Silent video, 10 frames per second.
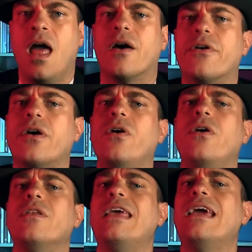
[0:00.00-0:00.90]

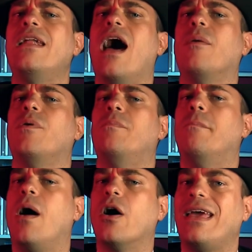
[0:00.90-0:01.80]
Recording an
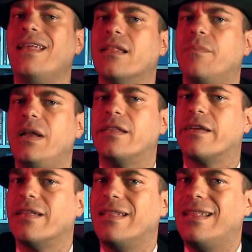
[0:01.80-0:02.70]
album mocking the
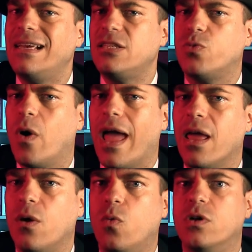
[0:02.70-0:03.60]
military this way